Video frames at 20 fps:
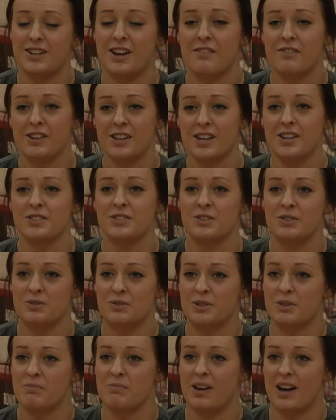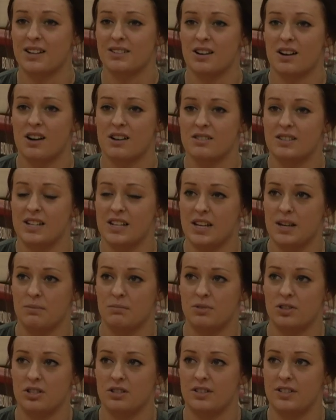definitely has a huge impact on our
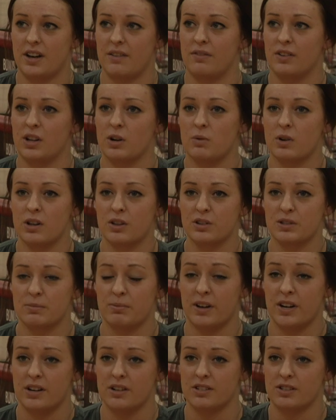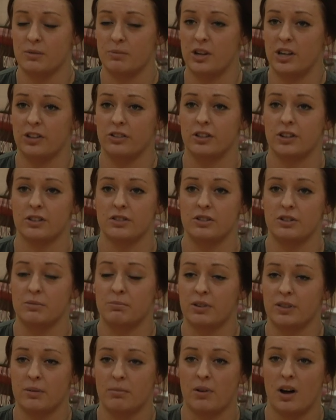team. She's definitely one of those players that we can look to
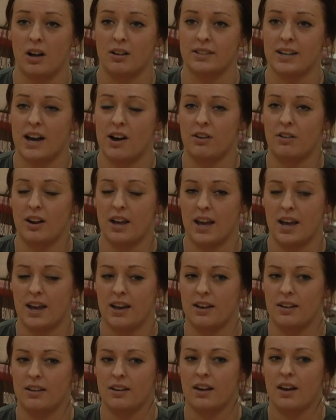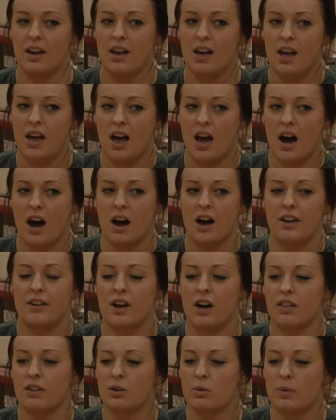put the ball down. And
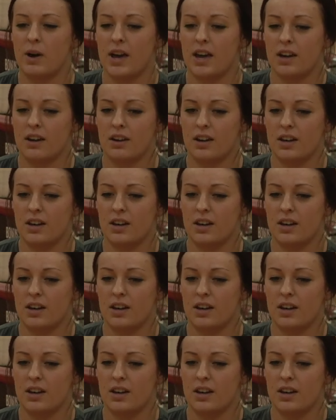another way